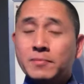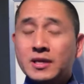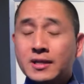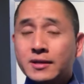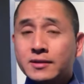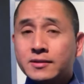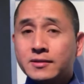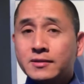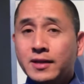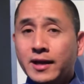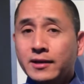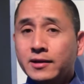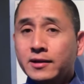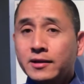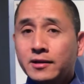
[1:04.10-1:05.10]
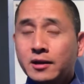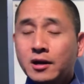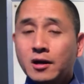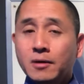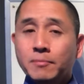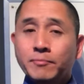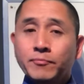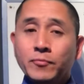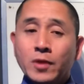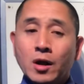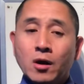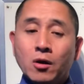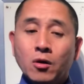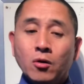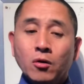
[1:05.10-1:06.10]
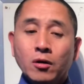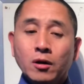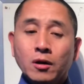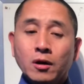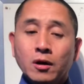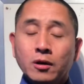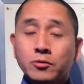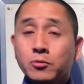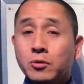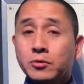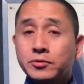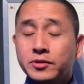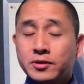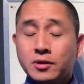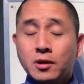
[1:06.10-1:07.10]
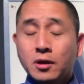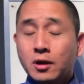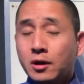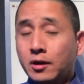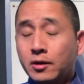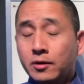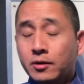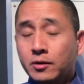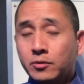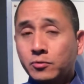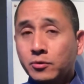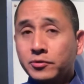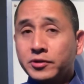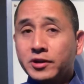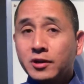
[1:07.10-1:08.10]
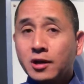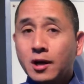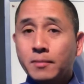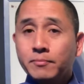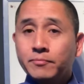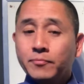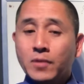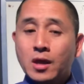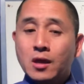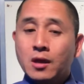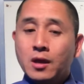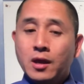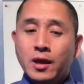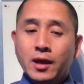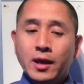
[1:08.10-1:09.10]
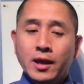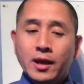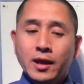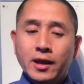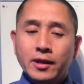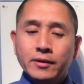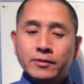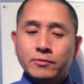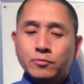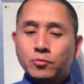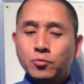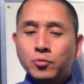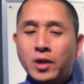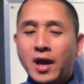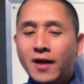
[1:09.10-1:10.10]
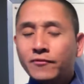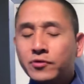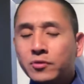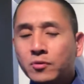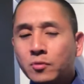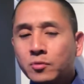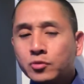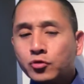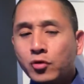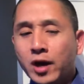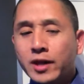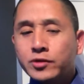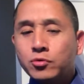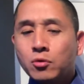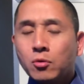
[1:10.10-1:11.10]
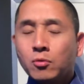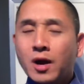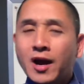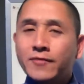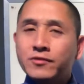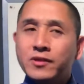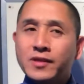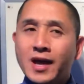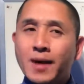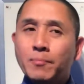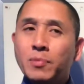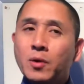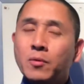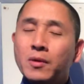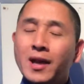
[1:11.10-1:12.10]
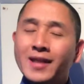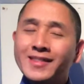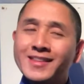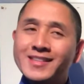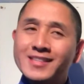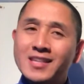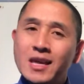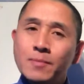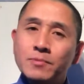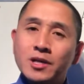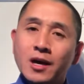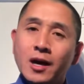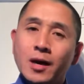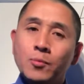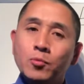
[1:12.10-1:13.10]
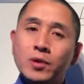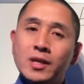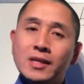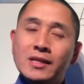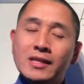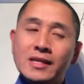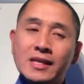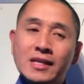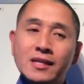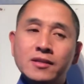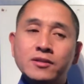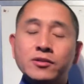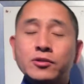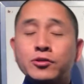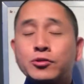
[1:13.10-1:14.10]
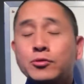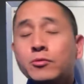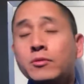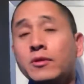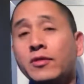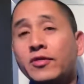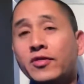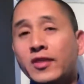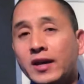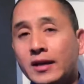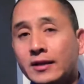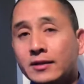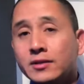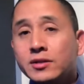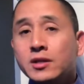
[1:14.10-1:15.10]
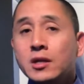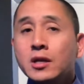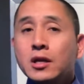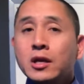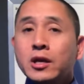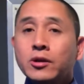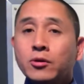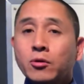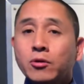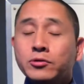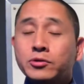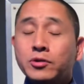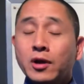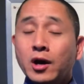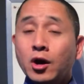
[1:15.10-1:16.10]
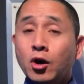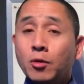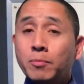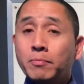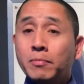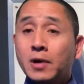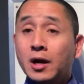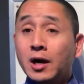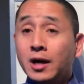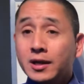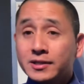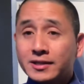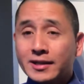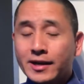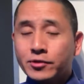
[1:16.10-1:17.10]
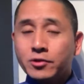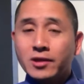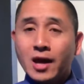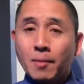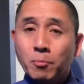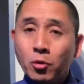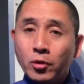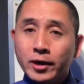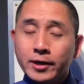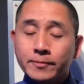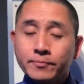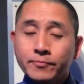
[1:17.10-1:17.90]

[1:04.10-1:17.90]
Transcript: means net income or gross income. And we have to try to arrive to that, but at the same time, we need certain things in order to help us get to that point.